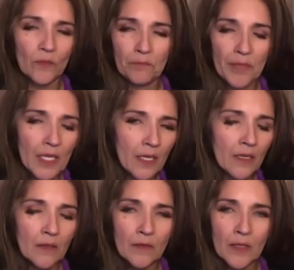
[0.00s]

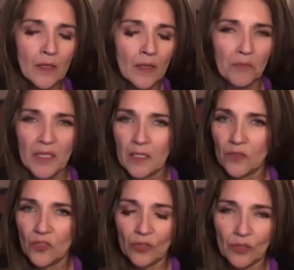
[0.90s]
Pen,
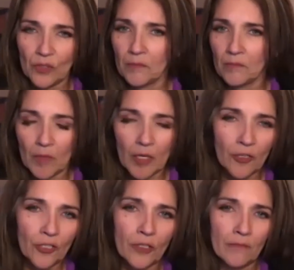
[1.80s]
pencil,
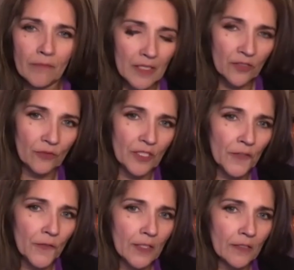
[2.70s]
marker makes no
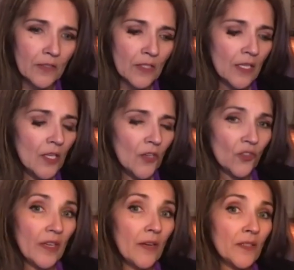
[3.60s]
difference. So
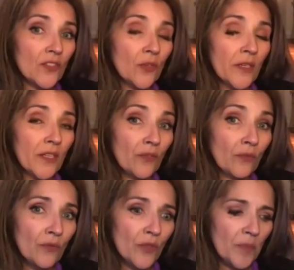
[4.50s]
now it's going
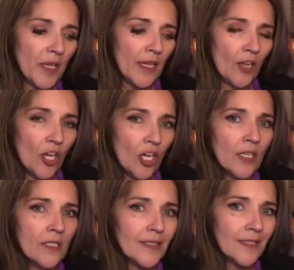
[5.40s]
through the pen
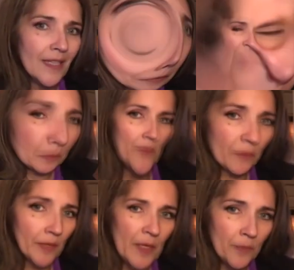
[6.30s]
onto that paper. The
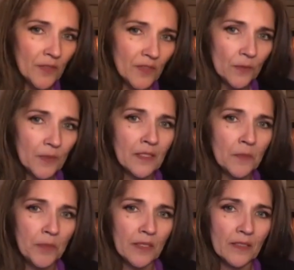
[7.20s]
paper is the
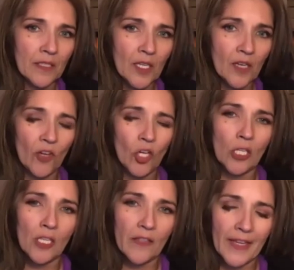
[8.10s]
recipient of
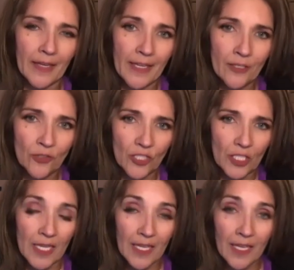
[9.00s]
all that
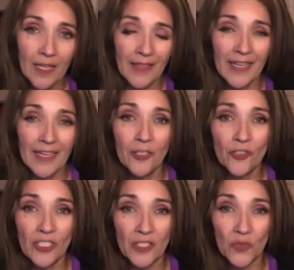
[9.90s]
energy. That
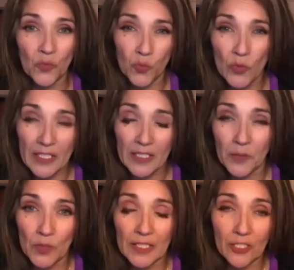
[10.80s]
energy is really,
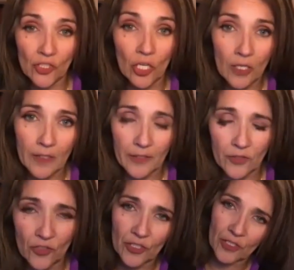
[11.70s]
really
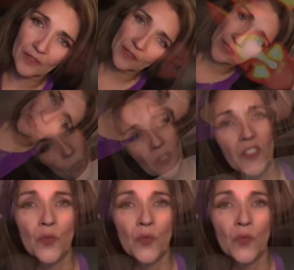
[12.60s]
charged which is